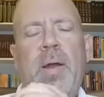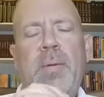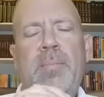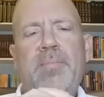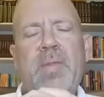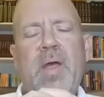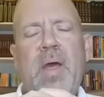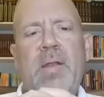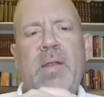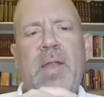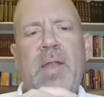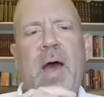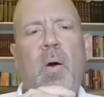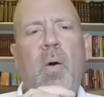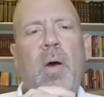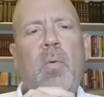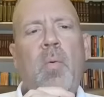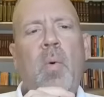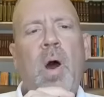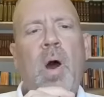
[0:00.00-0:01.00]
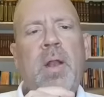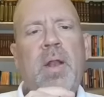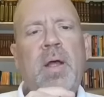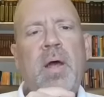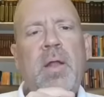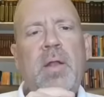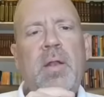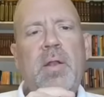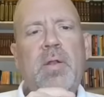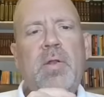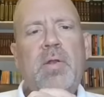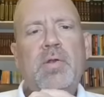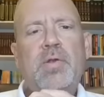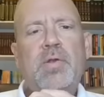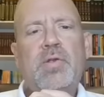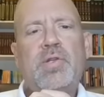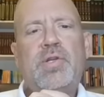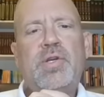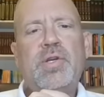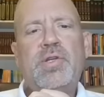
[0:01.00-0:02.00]
All right. Now I want to
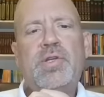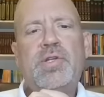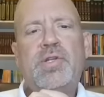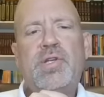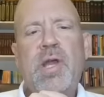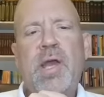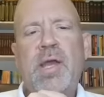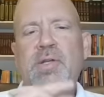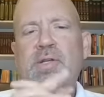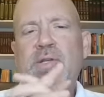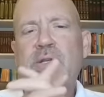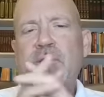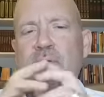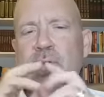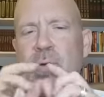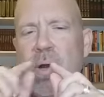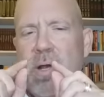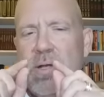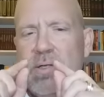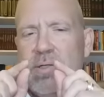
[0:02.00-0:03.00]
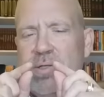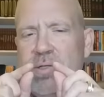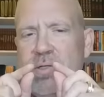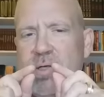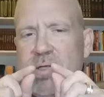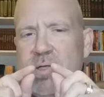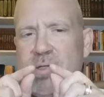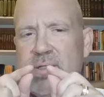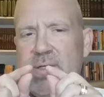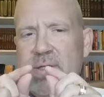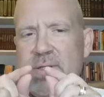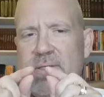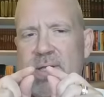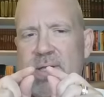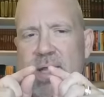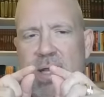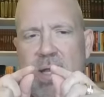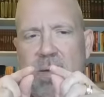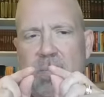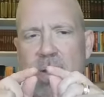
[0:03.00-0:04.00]
just change the direction just a
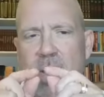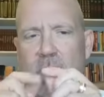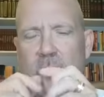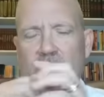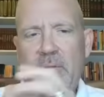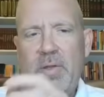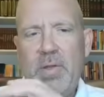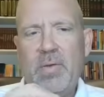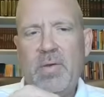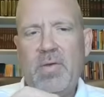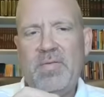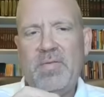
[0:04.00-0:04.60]
teeny bit with you,